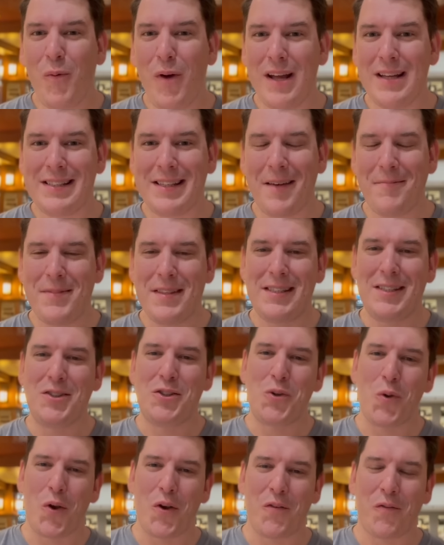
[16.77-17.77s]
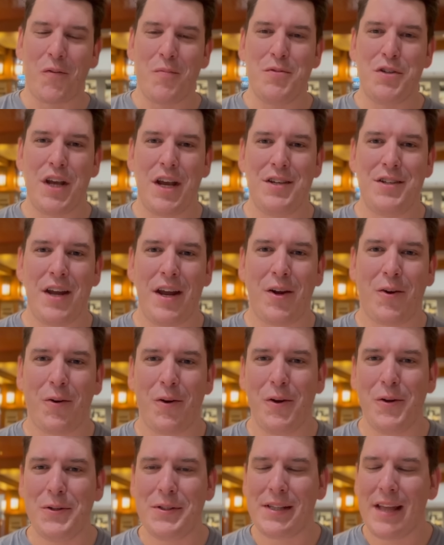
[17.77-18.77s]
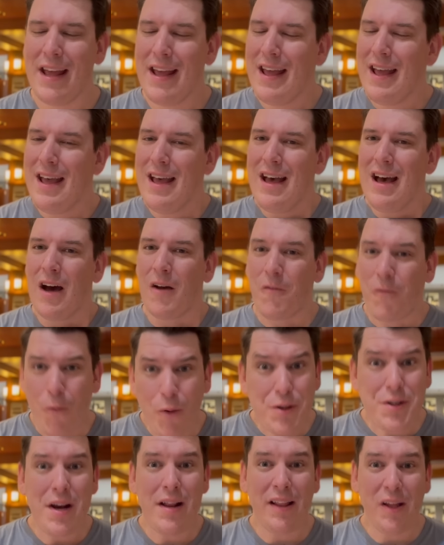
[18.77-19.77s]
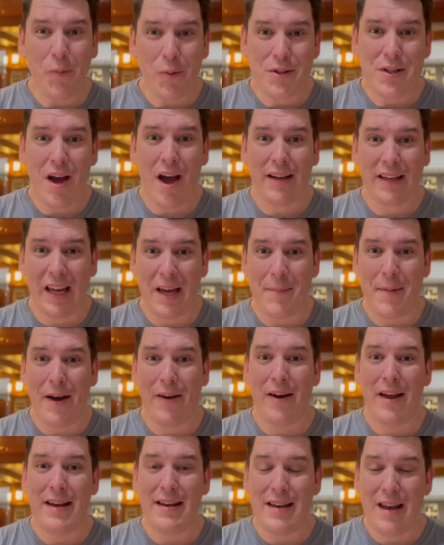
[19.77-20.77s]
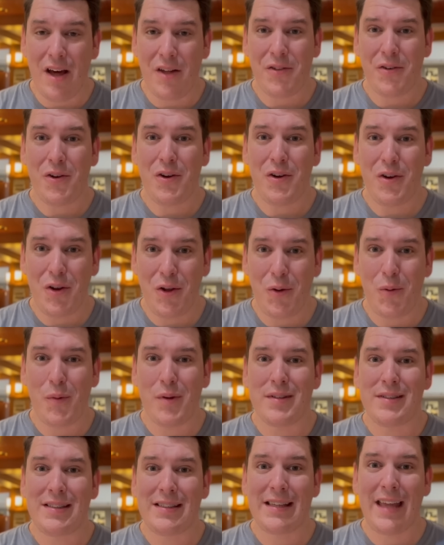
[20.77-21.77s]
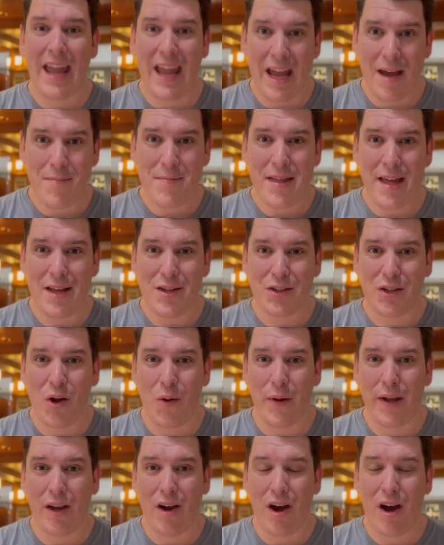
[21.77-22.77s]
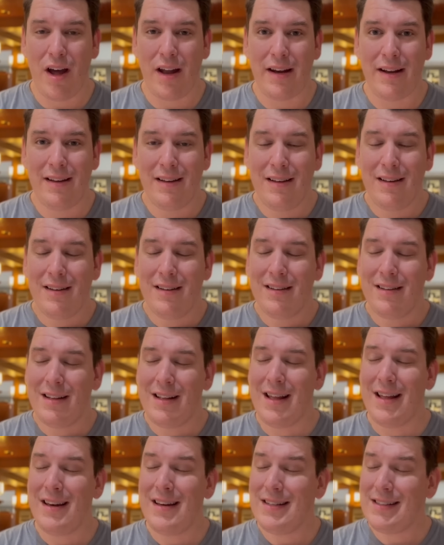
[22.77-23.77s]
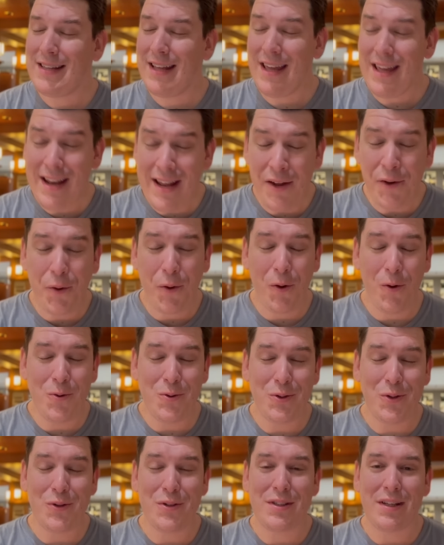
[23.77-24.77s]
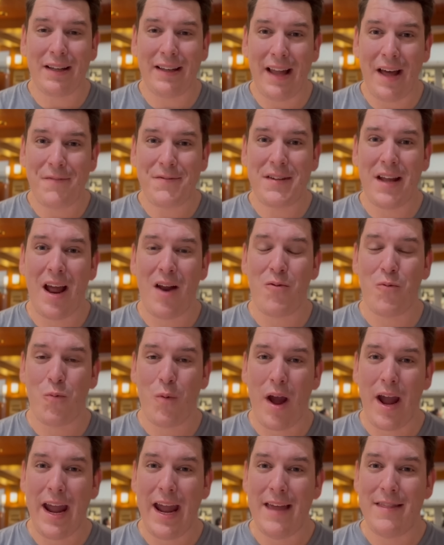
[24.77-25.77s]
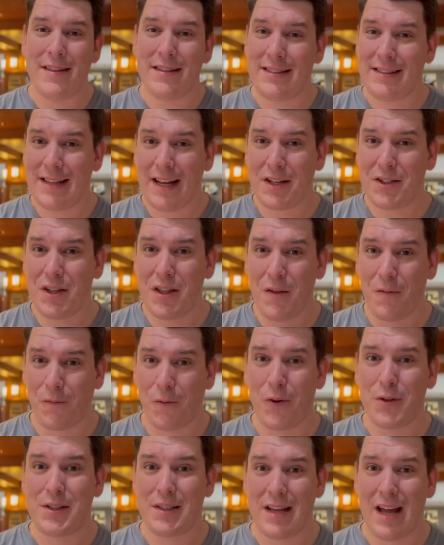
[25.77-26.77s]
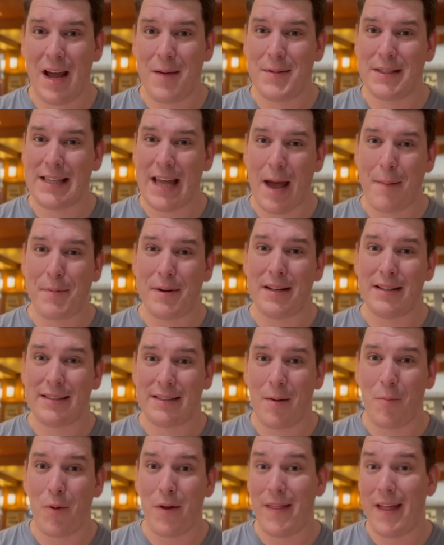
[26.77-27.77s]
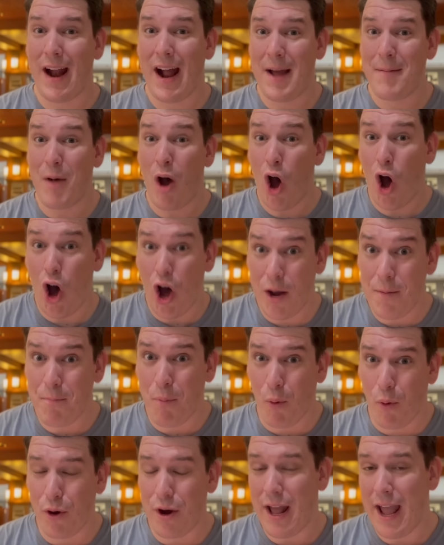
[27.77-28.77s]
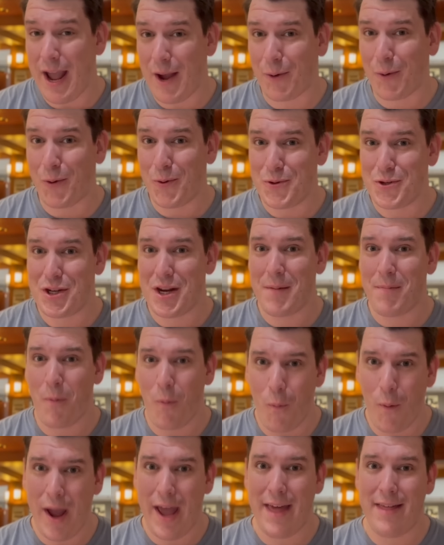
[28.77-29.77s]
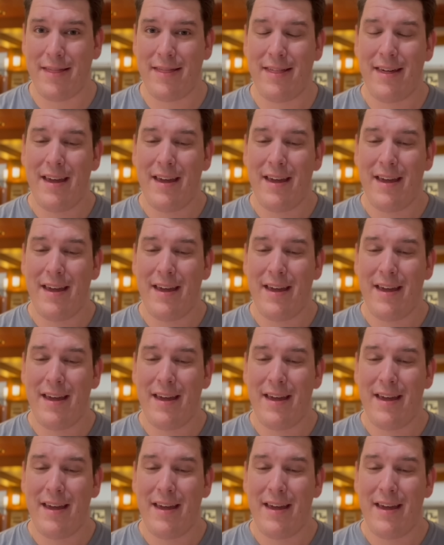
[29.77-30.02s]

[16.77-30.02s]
what is up? This is Jordan from JJ Cruise. Unfortunately, we're talking about another new scam that is going on. It is hitting cruisers left and right, and this is actually the first time it's happened to someone that I'm on board a cruise ship with.